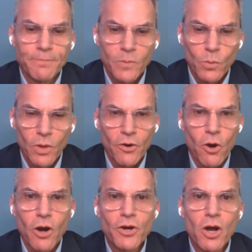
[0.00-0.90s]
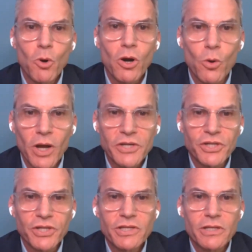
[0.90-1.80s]
Well, there are no
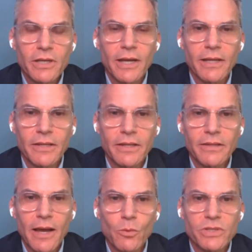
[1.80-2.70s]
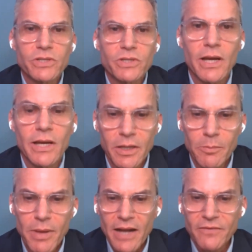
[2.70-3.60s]
more questions. I think that
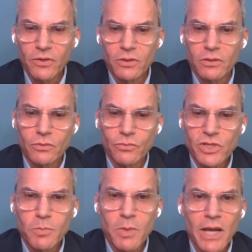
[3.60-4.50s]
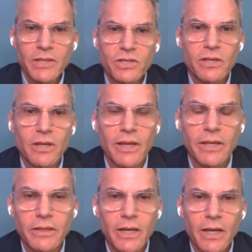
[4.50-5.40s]
was an impactful
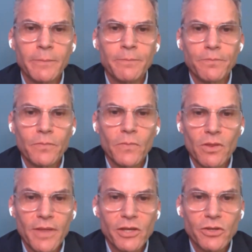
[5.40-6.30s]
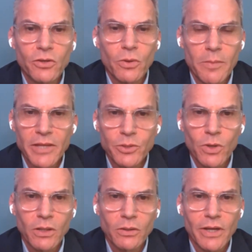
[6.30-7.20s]
response. And thank
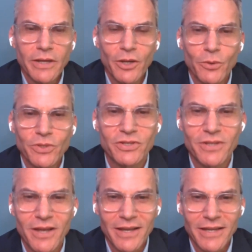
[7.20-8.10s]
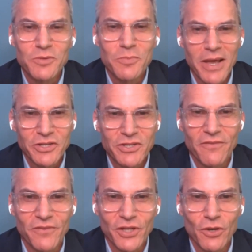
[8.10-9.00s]
you, Emmanuel. I know thank it's
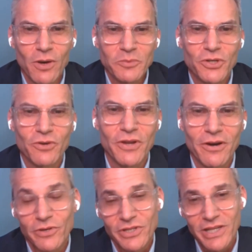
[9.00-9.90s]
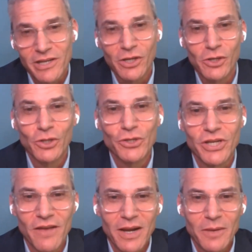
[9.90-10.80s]
Independence Day for you. I'm sure there, it's
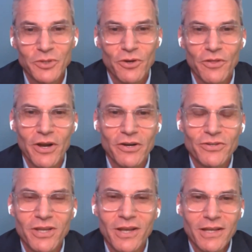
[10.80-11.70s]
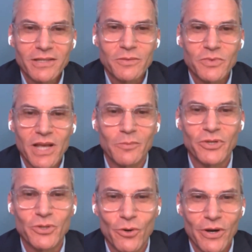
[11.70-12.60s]
the conclusion of it. I'm sure there's
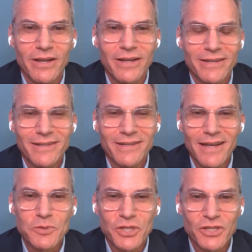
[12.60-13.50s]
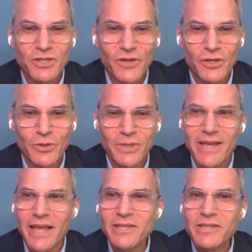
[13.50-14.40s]
some celebratory
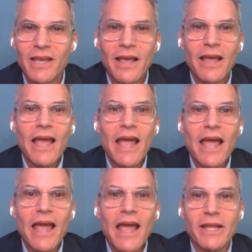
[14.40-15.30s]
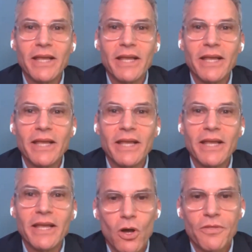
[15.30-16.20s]
options for you to attend.
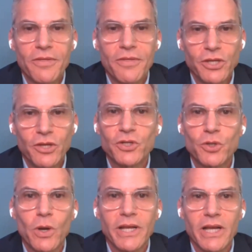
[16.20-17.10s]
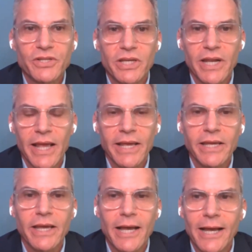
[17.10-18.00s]
Everybody on this call, thank you for joining
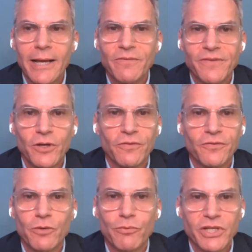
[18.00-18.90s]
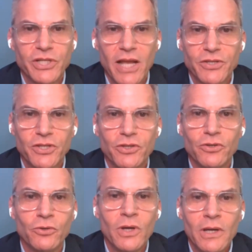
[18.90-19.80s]
us today. Feel free to
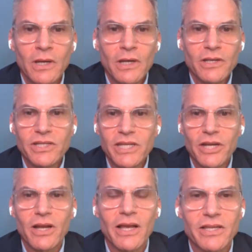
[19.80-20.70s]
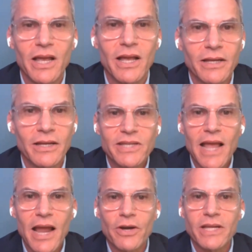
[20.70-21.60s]
reach out to
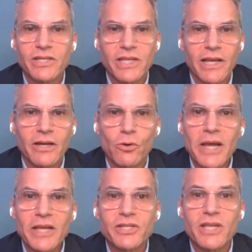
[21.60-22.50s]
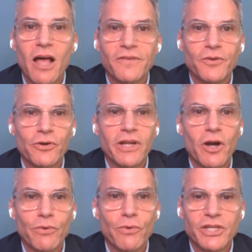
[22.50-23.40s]
Sari, Sia, or
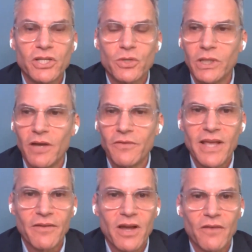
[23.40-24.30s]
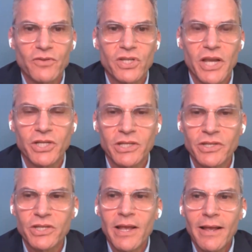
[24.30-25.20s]
myself if you're in our regions. We'd love to have
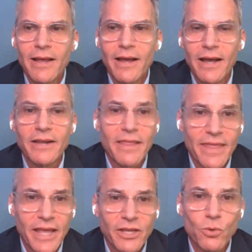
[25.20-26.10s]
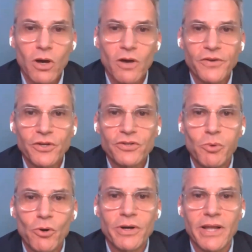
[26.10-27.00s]
conversations. And thank you
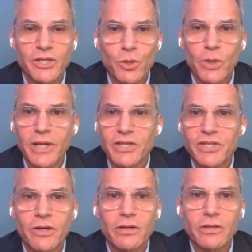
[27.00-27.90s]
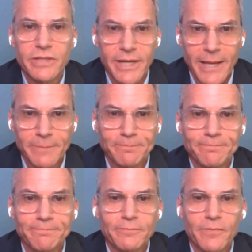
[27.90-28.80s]
all for your support and joining us here
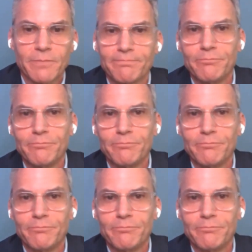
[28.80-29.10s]
today.